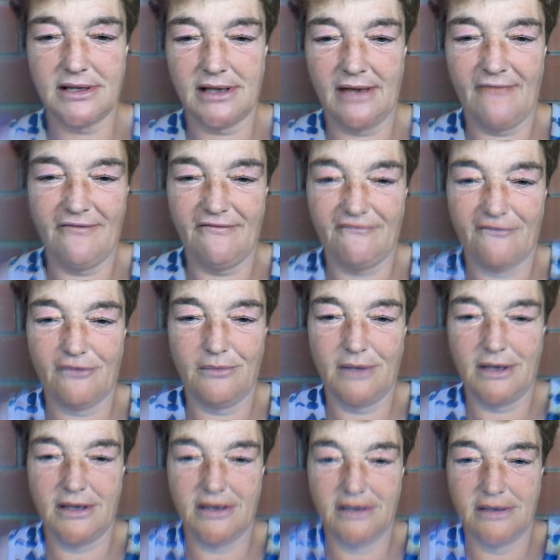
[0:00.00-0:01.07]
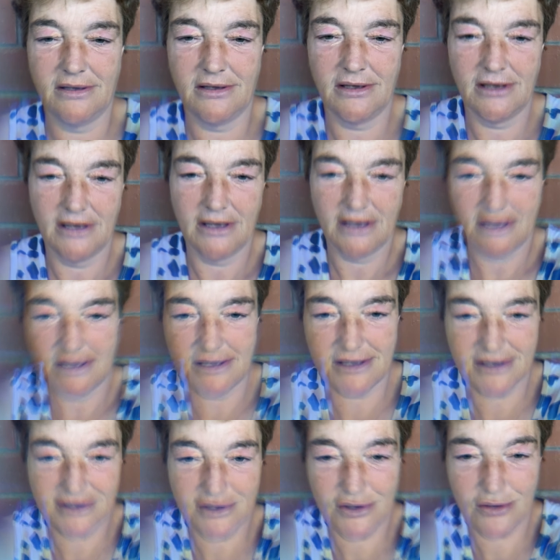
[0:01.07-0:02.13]
heaven for a minute, because
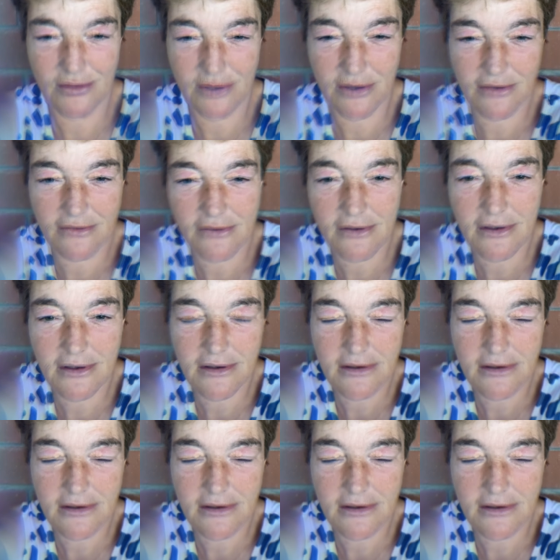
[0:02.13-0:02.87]
it's so beautiful.